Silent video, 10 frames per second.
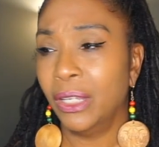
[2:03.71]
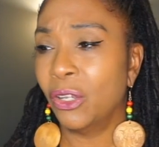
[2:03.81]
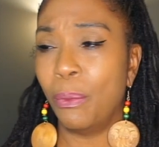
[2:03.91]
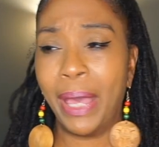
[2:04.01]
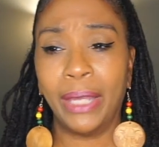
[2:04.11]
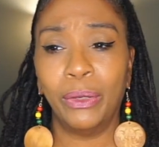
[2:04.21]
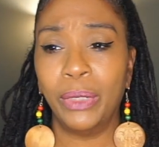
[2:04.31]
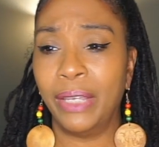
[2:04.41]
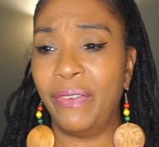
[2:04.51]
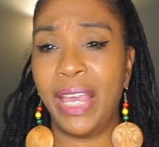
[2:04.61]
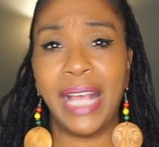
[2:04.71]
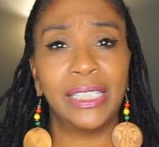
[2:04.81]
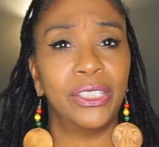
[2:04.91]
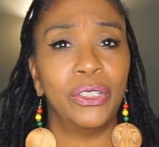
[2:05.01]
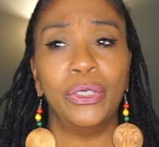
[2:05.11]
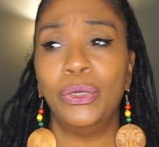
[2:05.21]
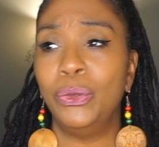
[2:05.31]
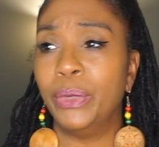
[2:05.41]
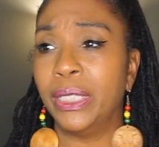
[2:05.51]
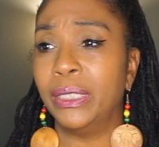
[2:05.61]
No matter if it has to do
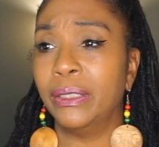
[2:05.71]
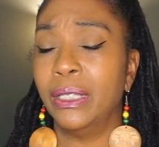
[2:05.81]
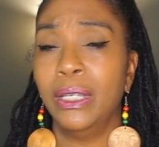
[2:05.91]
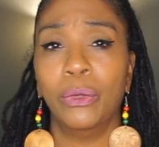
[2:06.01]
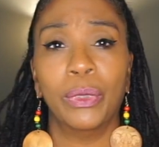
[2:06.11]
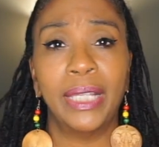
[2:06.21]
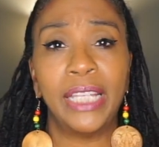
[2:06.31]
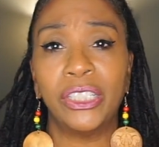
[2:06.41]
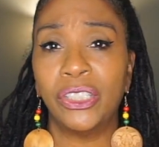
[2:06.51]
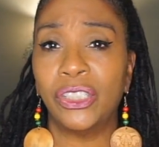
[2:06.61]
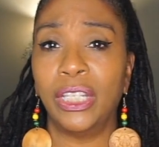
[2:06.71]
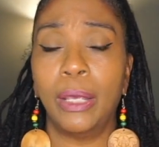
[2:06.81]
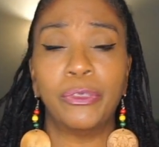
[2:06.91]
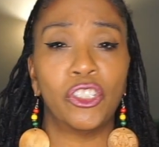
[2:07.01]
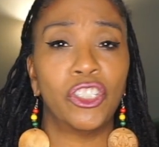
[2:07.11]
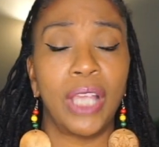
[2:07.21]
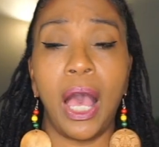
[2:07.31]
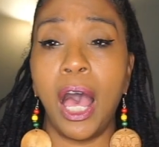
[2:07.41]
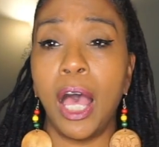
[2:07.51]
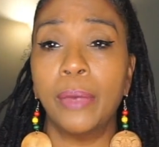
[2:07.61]
with relationships,
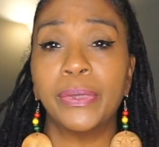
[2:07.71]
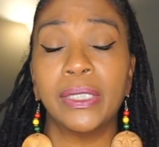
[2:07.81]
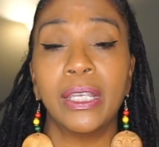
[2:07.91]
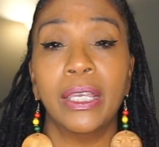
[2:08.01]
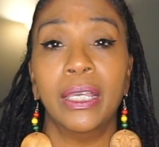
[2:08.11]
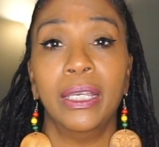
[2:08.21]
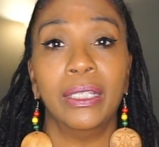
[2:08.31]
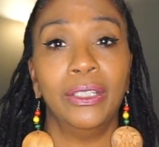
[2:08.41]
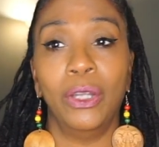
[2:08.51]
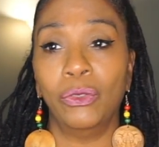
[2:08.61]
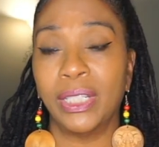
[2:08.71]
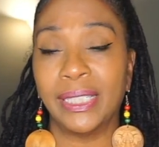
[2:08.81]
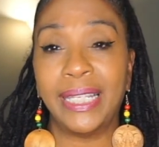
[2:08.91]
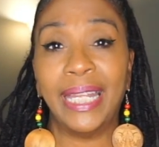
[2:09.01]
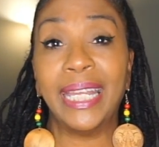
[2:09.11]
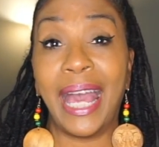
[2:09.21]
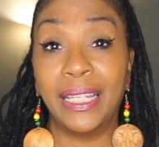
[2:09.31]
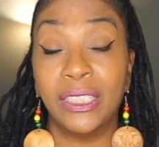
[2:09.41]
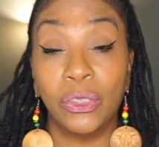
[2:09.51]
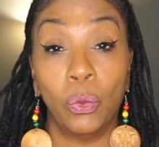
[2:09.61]
jobs, you know, just getting out
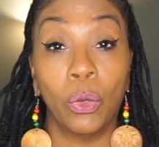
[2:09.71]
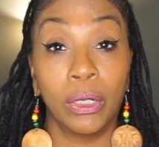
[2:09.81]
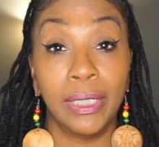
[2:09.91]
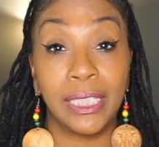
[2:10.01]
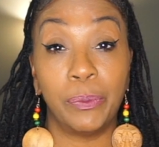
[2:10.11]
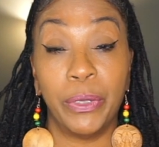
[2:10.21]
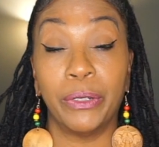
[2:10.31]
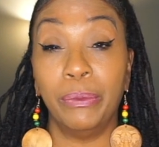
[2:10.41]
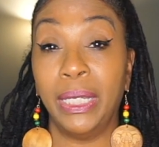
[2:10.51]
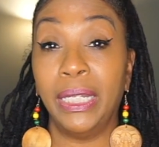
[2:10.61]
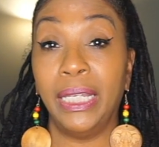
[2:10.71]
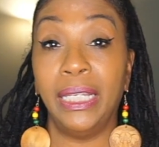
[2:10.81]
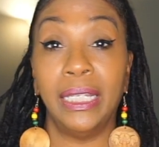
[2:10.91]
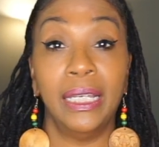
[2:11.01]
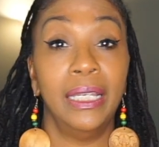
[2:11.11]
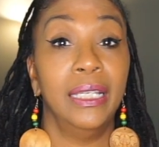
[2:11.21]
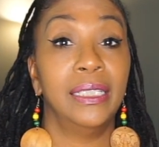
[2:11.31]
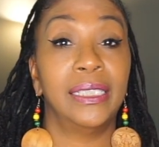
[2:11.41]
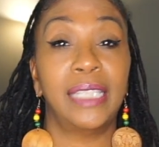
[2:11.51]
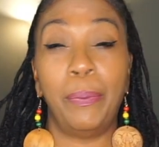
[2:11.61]
into the world, experimenting,
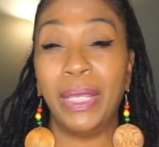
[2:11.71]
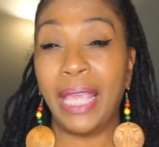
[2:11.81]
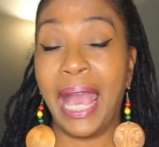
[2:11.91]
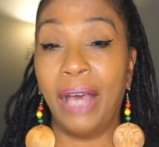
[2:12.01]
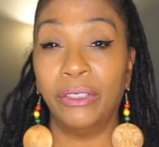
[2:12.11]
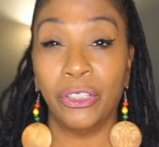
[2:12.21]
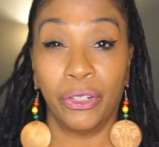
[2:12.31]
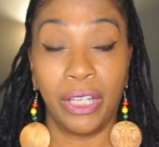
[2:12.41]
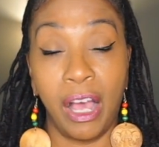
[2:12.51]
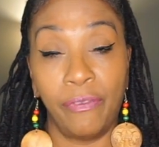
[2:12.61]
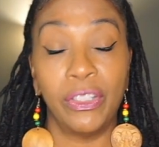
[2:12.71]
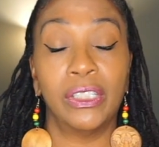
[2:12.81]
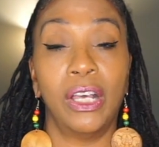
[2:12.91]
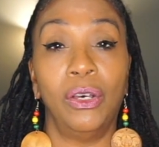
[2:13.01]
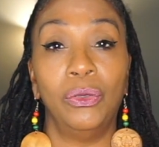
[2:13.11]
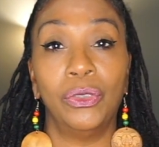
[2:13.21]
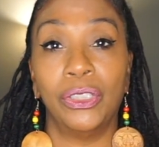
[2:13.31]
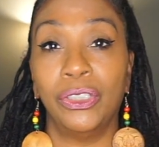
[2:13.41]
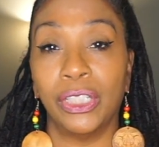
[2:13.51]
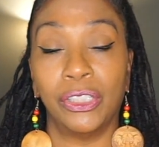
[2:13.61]
stepping out your comfort zone
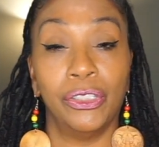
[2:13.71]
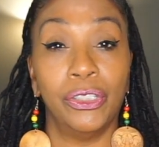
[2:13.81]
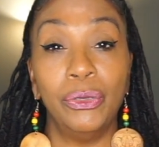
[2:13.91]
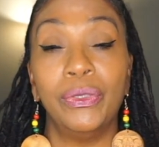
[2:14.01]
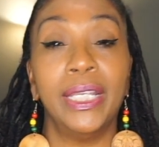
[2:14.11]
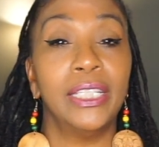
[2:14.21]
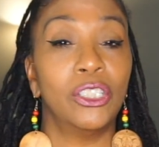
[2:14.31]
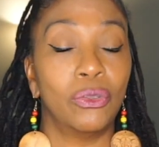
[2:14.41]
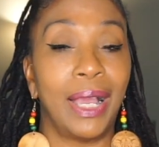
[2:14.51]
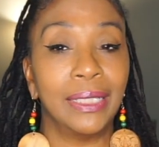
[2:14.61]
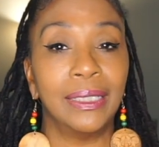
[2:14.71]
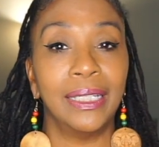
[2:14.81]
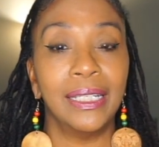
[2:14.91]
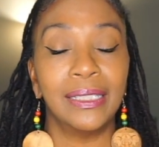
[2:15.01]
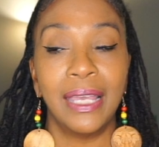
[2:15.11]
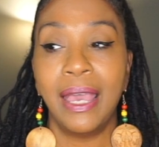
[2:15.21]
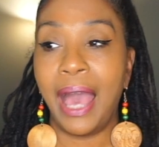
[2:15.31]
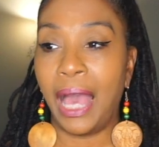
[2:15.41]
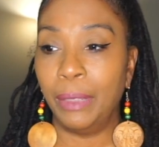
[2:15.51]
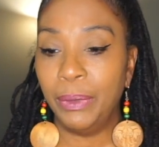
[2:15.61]
to just do things, try things.
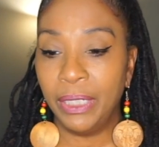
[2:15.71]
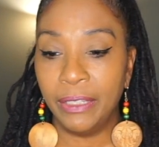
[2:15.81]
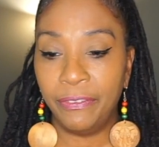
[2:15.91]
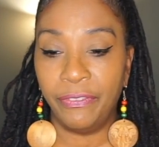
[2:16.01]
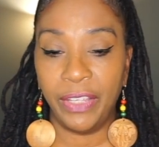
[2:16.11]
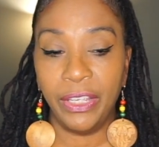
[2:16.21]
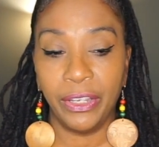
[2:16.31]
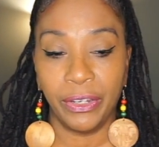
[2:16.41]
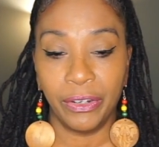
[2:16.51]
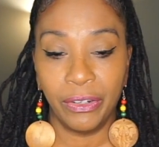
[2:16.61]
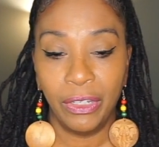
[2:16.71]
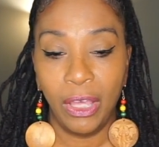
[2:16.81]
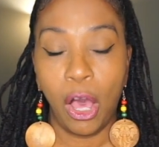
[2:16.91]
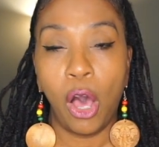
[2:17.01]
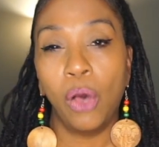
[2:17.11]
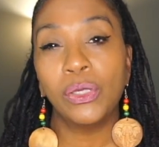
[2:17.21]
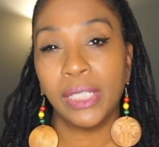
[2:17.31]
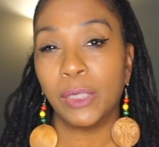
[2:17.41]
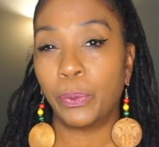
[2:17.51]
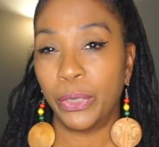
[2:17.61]
I believe fear holds
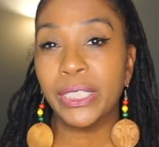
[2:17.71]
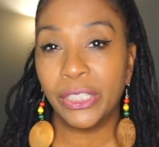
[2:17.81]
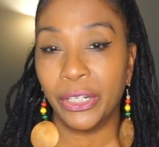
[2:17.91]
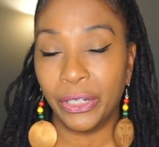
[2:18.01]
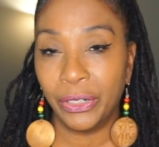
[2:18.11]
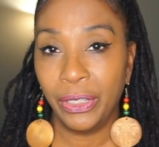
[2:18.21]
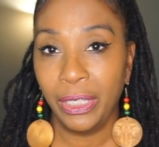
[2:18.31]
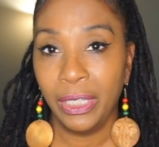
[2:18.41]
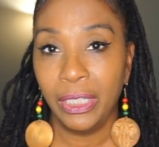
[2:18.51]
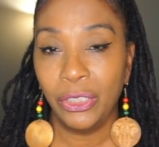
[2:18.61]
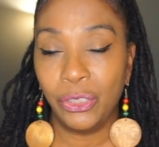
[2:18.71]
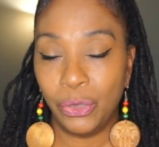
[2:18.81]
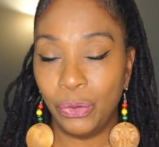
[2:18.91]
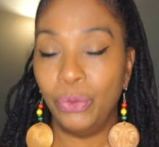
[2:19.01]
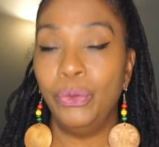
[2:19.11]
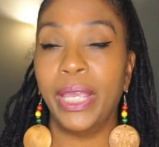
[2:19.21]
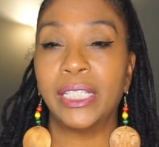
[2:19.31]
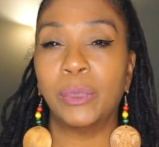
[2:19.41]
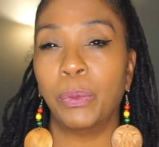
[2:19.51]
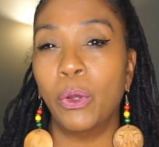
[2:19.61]
us prisoner to
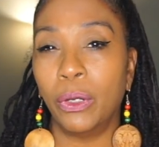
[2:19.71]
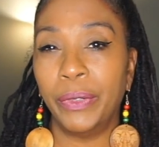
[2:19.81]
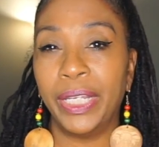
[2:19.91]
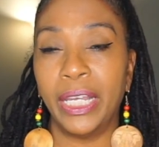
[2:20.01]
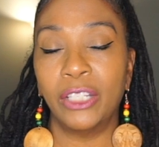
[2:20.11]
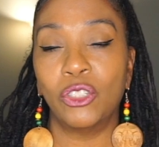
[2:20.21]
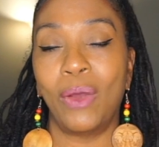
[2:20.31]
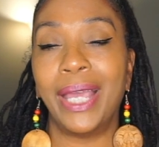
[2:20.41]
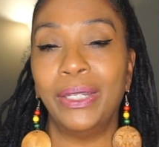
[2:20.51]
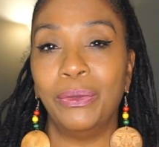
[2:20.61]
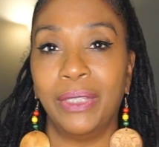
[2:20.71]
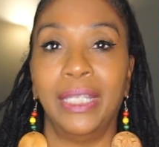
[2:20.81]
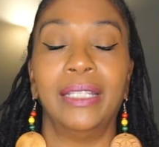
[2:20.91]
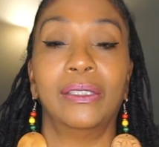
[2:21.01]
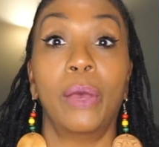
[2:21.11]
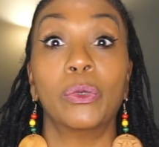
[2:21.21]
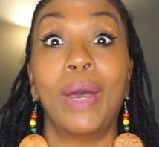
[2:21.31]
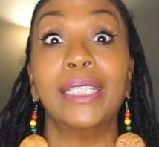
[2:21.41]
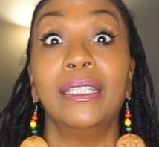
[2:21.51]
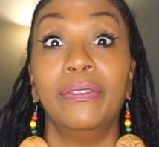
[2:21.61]
exploring and trying new things. So I was
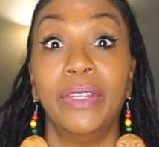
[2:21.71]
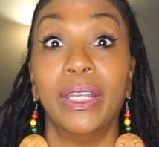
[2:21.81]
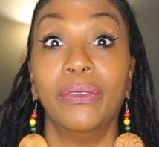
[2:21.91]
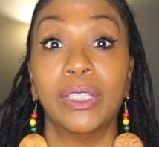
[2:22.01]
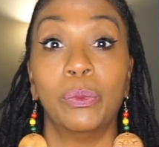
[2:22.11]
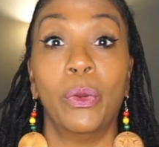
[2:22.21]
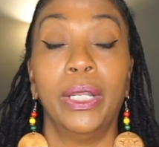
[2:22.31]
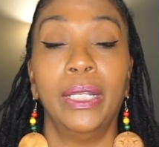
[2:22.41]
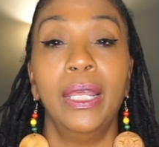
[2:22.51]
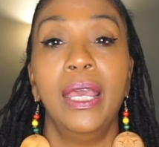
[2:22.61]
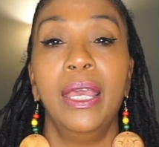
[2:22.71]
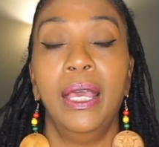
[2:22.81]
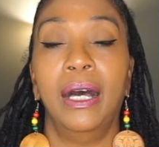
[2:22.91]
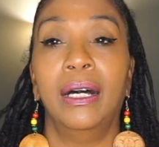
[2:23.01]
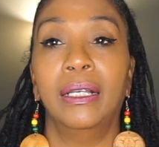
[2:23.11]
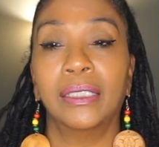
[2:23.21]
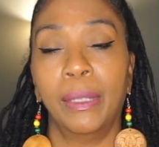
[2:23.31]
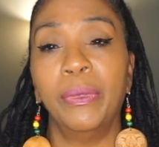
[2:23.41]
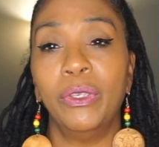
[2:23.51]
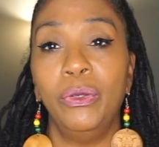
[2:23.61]
watching a video this morning. Uh,
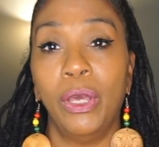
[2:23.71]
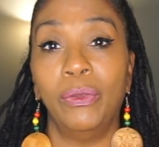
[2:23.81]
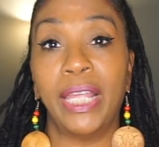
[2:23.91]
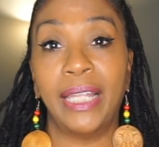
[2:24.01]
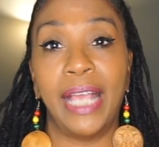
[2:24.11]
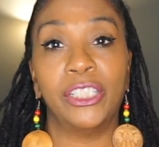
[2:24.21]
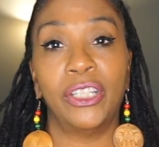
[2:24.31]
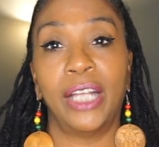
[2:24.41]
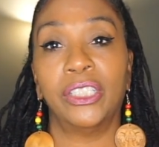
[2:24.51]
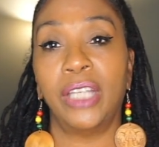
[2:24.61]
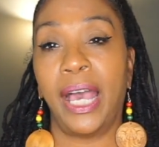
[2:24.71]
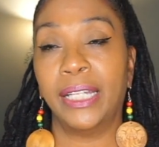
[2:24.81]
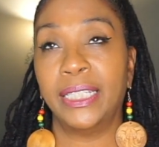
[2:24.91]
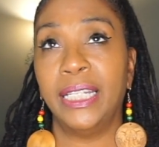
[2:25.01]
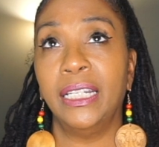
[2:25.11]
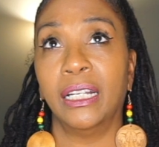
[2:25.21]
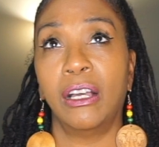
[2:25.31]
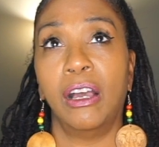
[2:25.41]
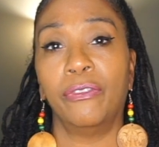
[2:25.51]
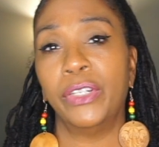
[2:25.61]
some of you know that last year I, I attended a
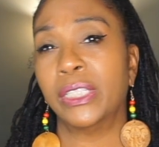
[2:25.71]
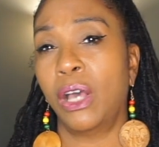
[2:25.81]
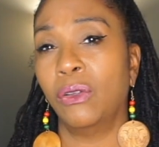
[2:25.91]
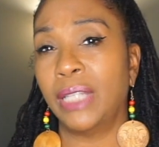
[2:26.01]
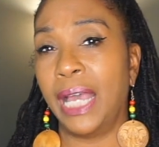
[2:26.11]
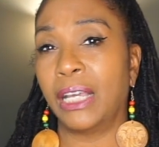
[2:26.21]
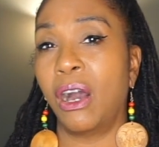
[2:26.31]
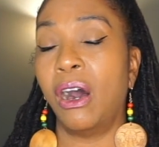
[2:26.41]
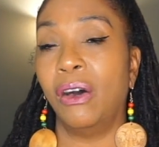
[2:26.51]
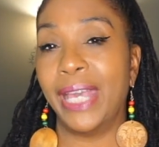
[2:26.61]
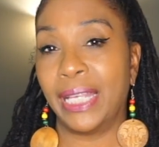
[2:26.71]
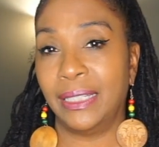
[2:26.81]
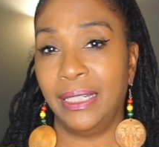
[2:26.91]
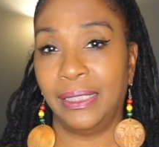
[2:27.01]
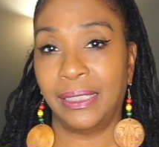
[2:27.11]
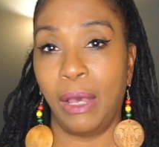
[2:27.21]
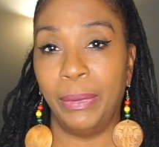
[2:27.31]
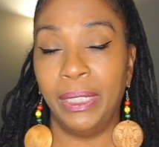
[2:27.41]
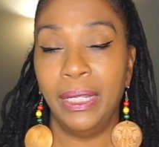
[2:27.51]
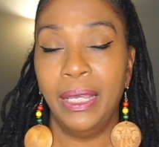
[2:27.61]
conference online called Exodus Summit.